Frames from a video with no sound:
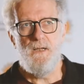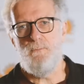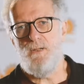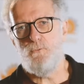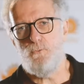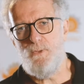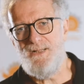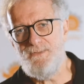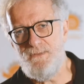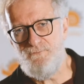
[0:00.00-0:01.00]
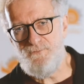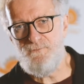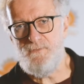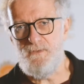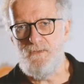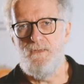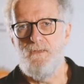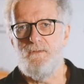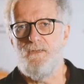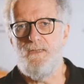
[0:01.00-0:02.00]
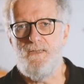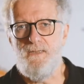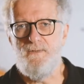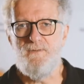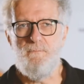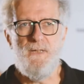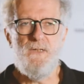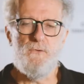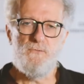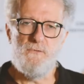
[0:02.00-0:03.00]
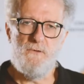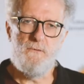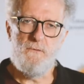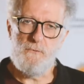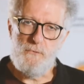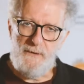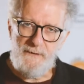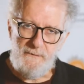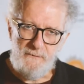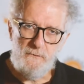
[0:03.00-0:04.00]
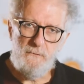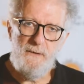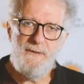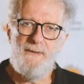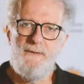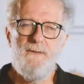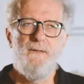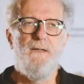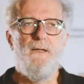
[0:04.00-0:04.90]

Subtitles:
About 150 delegates and mayors connected online,